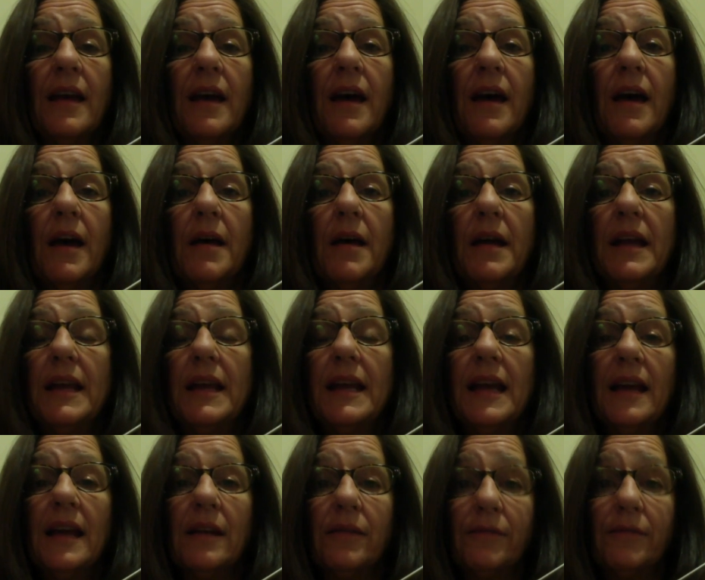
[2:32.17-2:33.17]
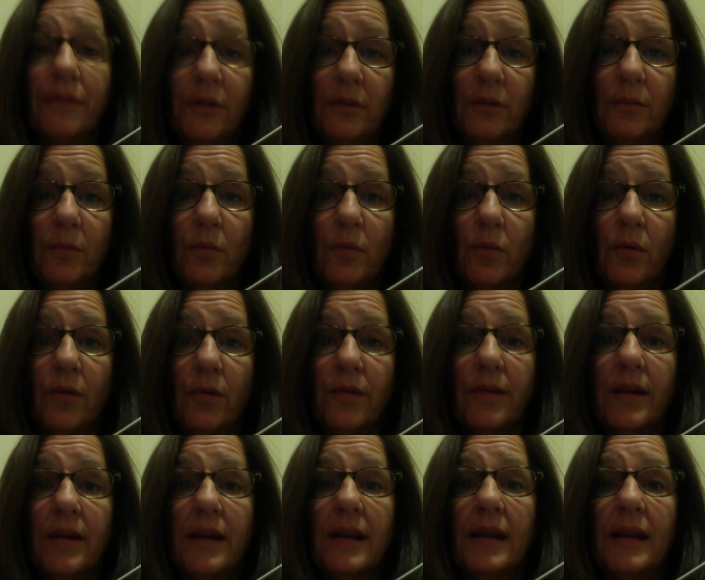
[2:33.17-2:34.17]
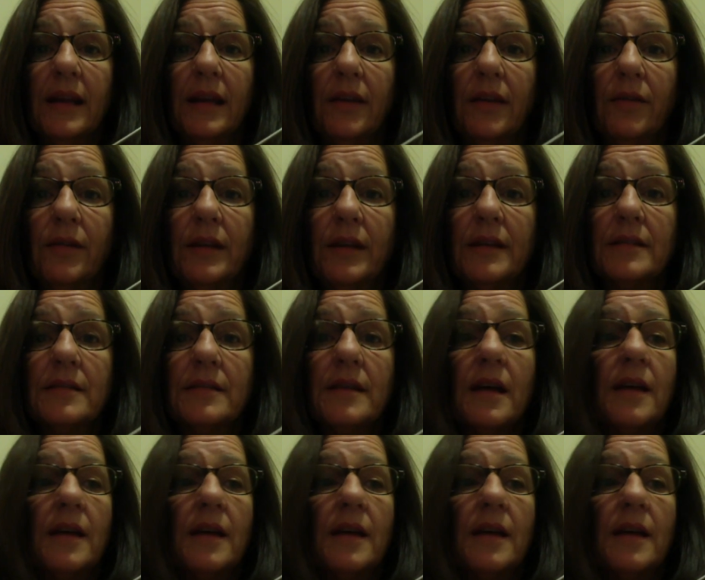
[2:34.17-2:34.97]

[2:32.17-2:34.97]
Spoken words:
any kind of foodborne illness.